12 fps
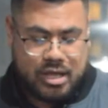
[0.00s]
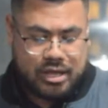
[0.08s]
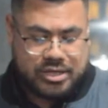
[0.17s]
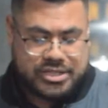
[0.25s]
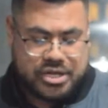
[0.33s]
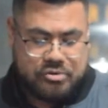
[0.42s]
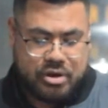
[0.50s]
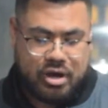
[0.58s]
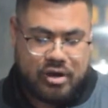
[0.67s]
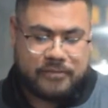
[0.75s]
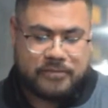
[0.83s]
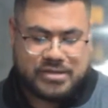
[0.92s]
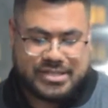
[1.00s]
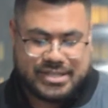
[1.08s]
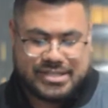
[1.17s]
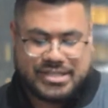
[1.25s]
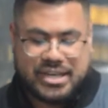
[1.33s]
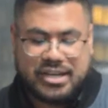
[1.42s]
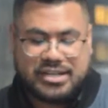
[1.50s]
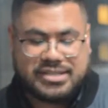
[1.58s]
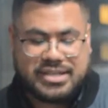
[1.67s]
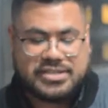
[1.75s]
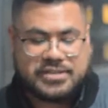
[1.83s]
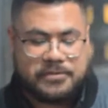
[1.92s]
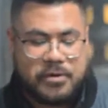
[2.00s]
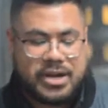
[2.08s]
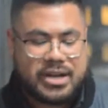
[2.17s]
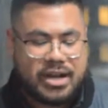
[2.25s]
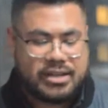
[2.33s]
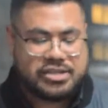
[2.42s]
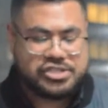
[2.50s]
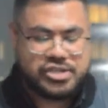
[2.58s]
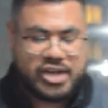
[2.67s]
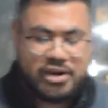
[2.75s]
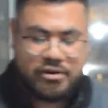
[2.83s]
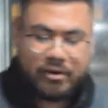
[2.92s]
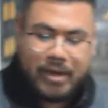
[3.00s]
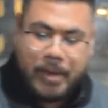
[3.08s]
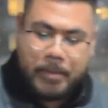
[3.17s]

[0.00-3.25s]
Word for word: Continuing on in verse 16, it says, Avoid godless chatter,